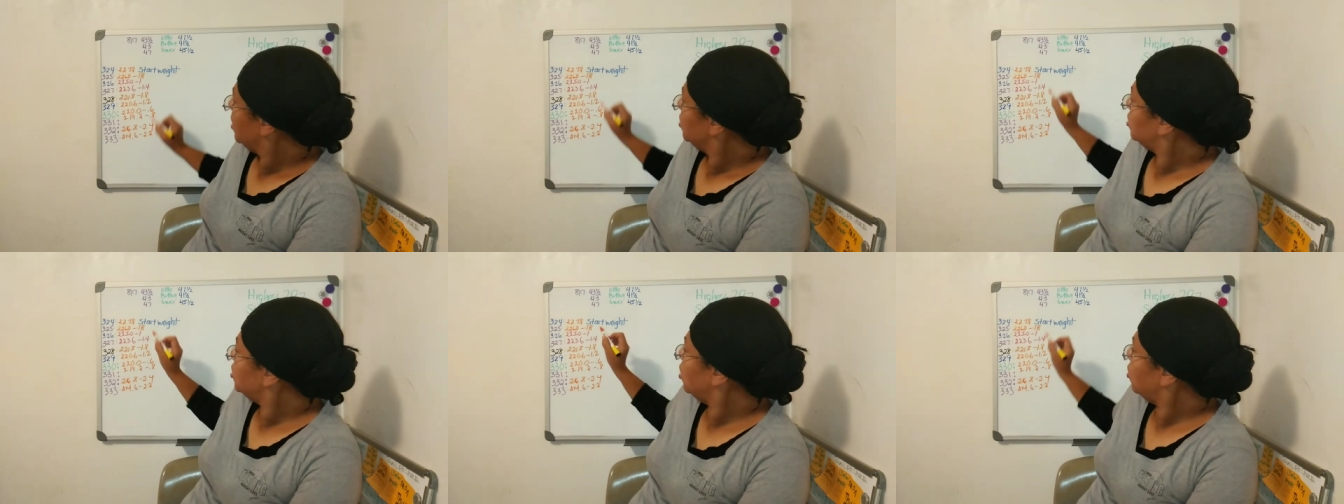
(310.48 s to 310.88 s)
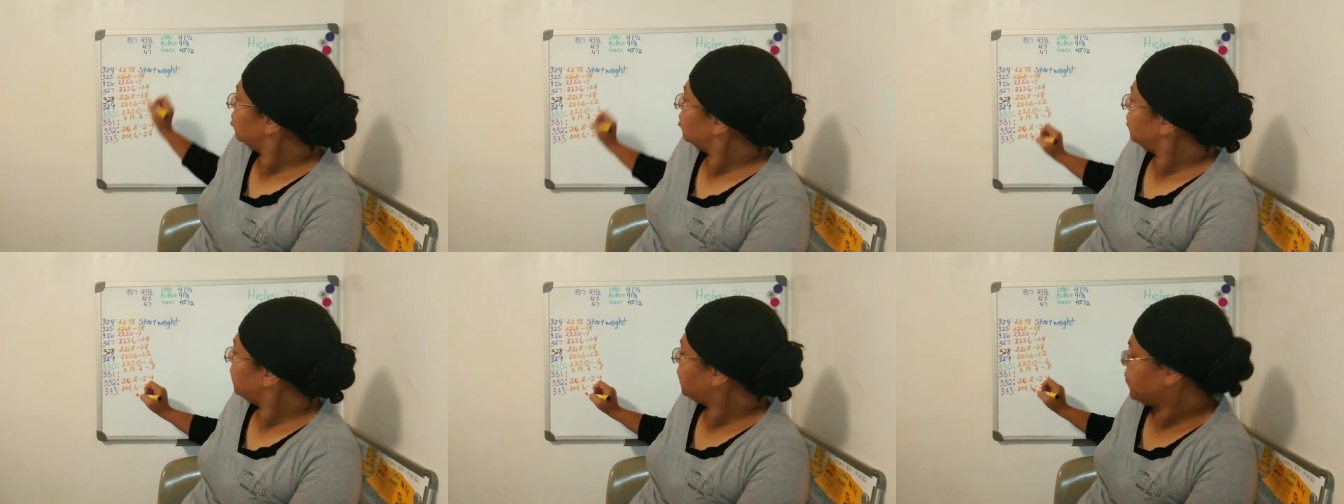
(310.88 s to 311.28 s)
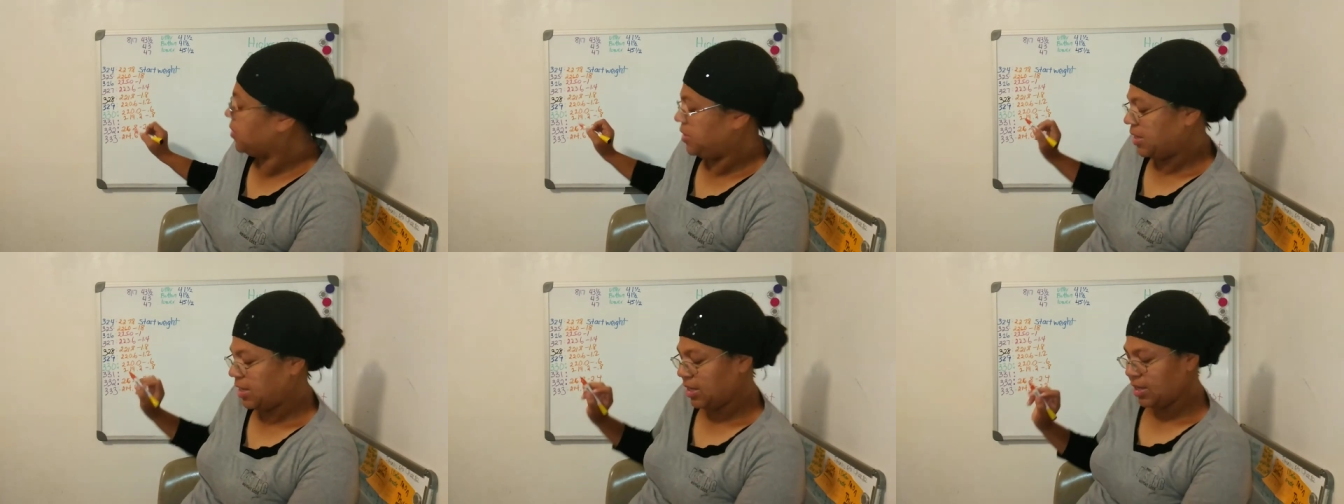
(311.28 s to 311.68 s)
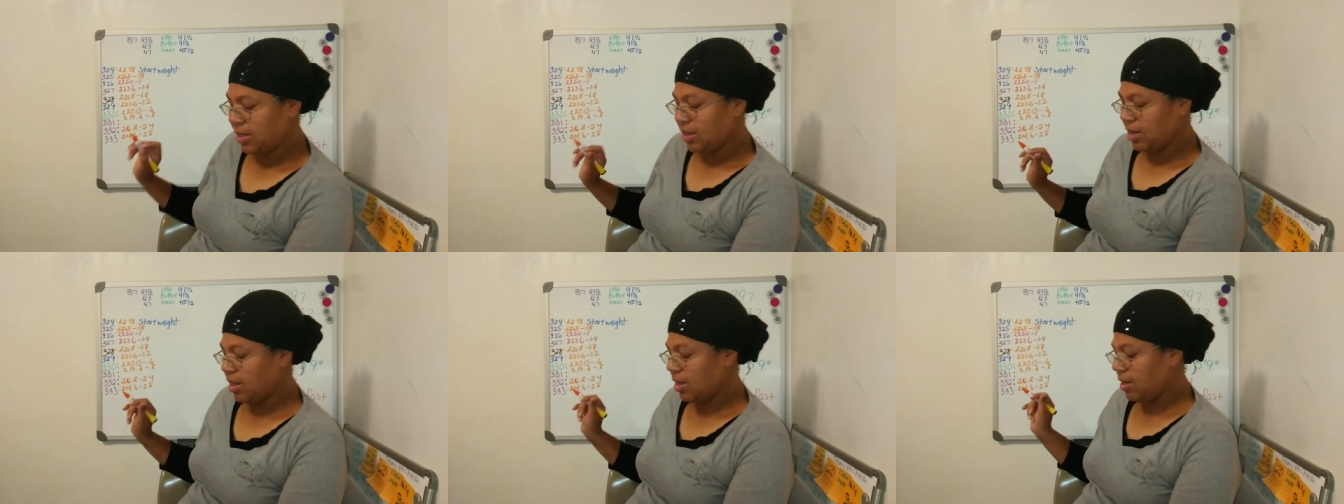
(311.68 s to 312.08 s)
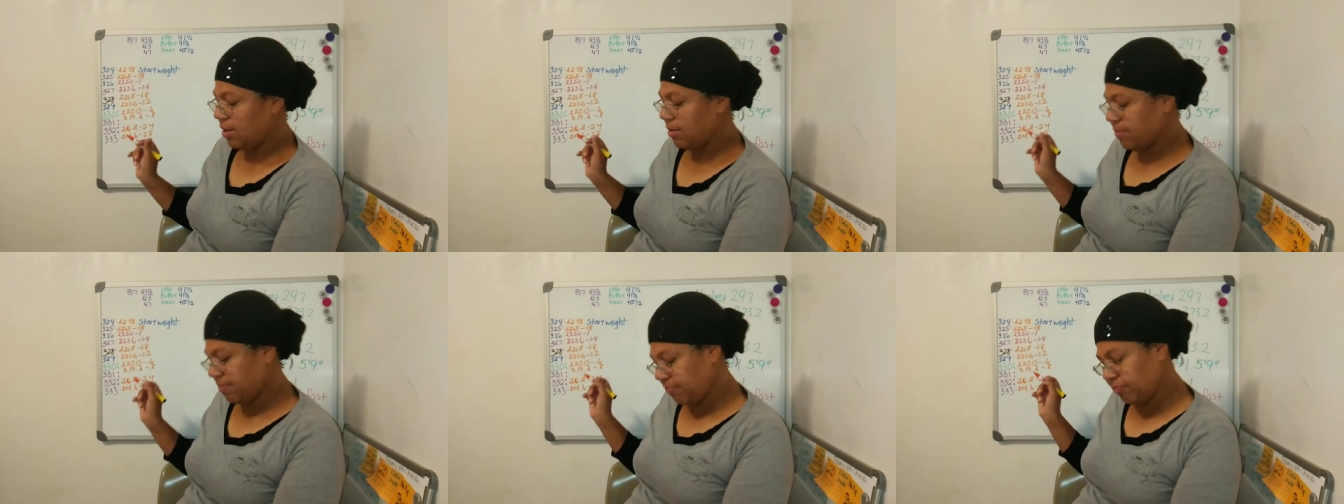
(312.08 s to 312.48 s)
Total for the
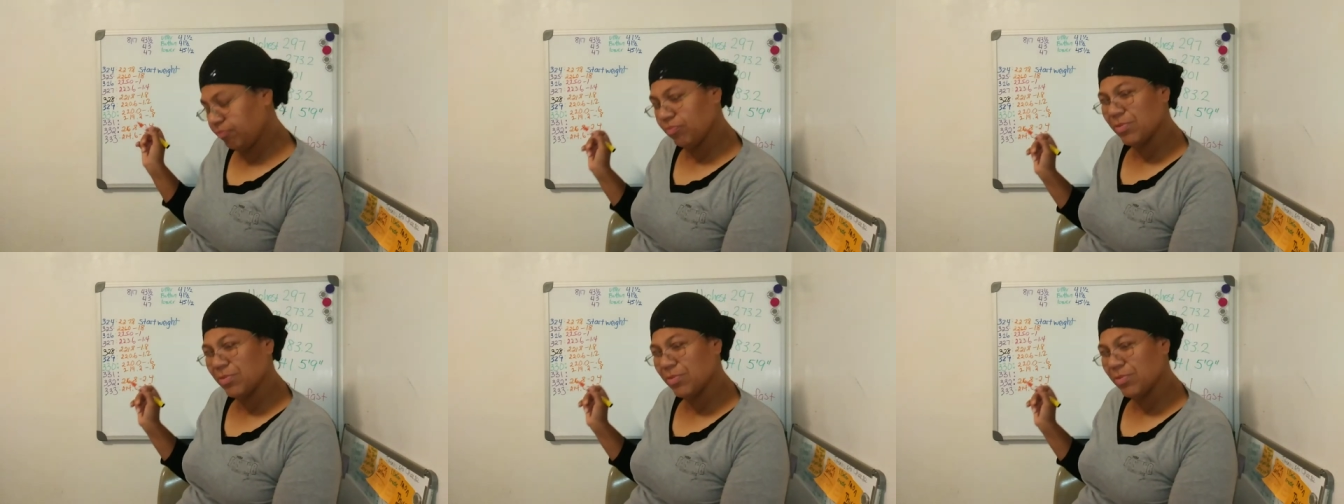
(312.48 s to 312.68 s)
um,